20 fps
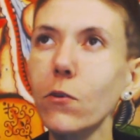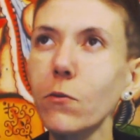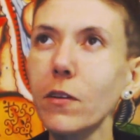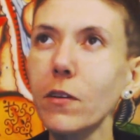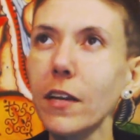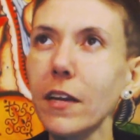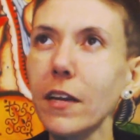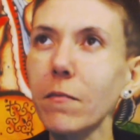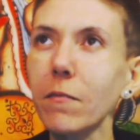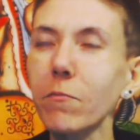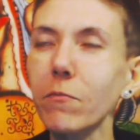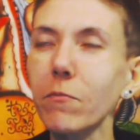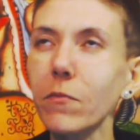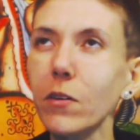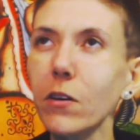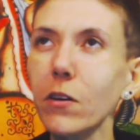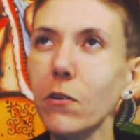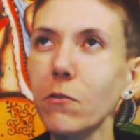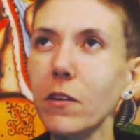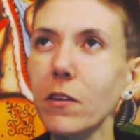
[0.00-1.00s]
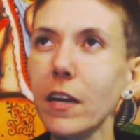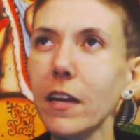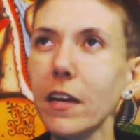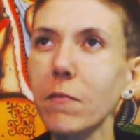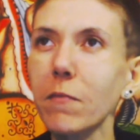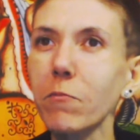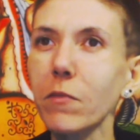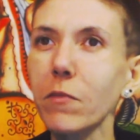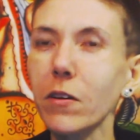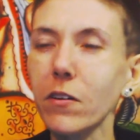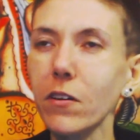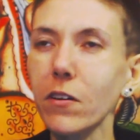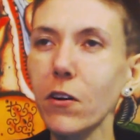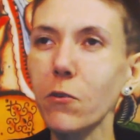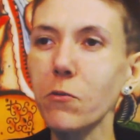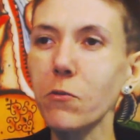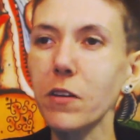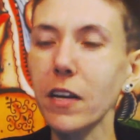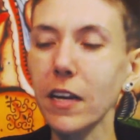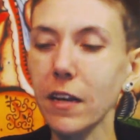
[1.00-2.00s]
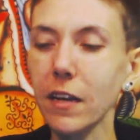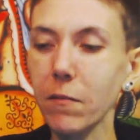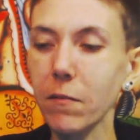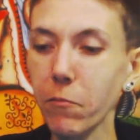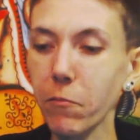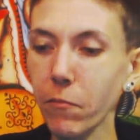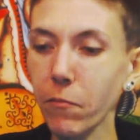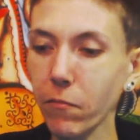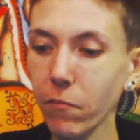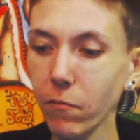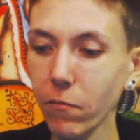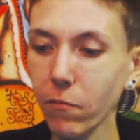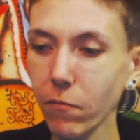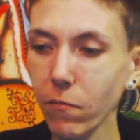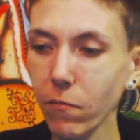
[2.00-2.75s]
code name, code name, code name.